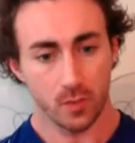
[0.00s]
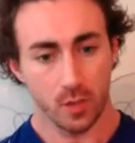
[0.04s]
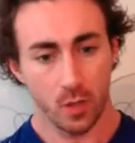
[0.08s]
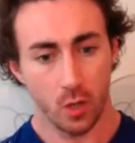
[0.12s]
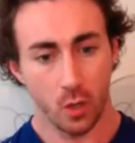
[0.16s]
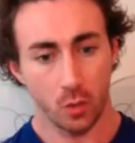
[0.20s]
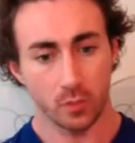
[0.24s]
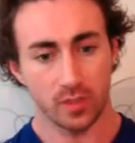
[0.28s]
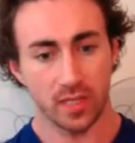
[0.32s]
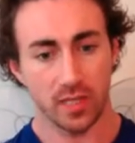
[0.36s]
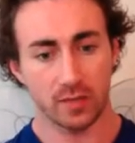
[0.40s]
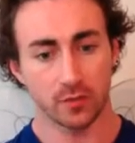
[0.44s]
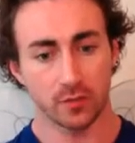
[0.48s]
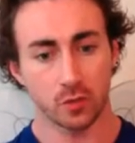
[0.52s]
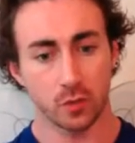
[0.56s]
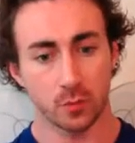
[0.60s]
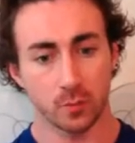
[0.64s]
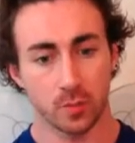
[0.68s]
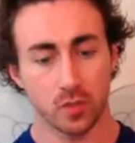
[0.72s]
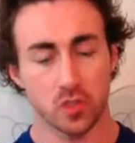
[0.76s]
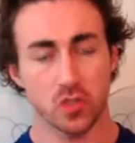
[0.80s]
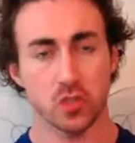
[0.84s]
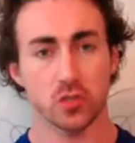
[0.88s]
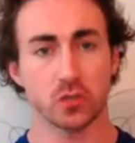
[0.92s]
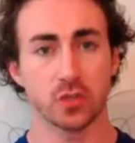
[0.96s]
Okay,
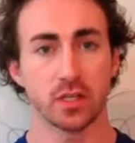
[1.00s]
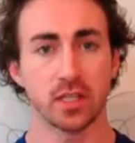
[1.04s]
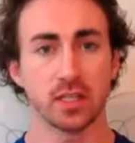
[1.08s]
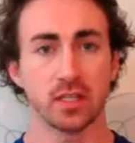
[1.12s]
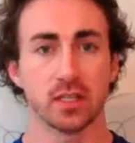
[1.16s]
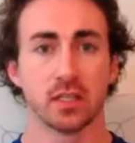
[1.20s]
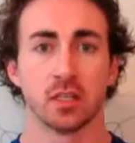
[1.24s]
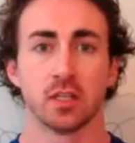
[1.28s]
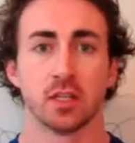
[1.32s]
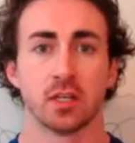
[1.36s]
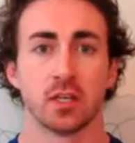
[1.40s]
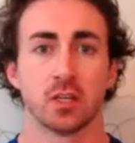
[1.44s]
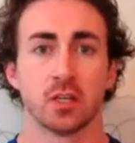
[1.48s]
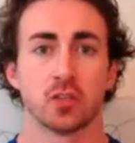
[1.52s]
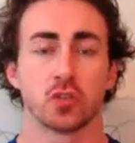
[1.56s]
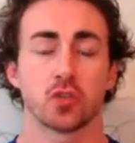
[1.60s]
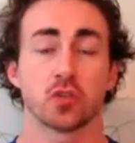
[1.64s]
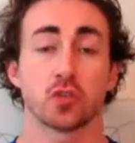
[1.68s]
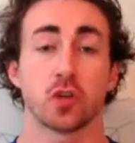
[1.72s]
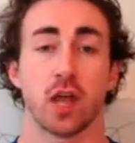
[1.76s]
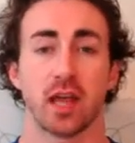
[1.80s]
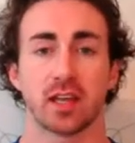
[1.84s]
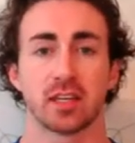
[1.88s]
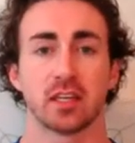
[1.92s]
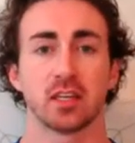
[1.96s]
number 3,
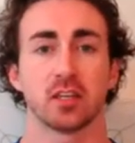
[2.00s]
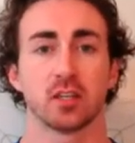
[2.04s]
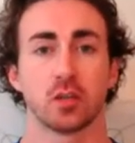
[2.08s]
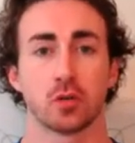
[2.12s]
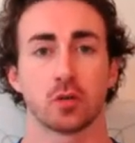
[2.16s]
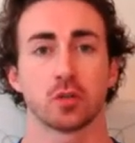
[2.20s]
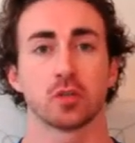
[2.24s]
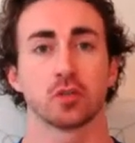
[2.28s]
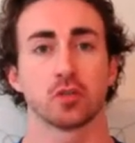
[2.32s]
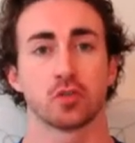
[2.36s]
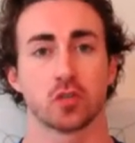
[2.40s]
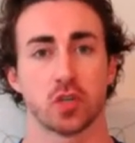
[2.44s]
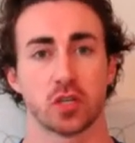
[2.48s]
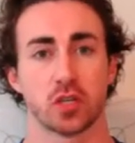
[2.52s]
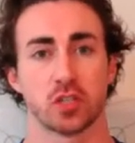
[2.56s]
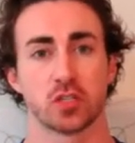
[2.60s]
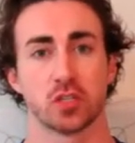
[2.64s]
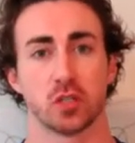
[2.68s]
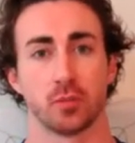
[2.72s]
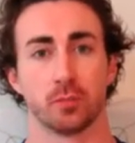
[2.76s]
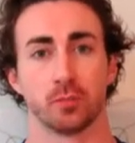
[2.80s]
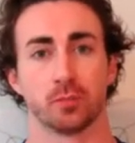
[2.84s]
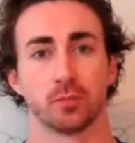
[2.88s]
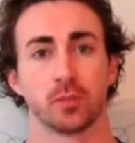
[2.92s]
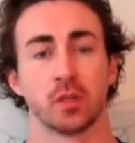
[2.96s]
tracking your
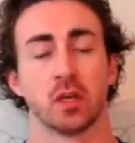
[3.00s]
nutrition.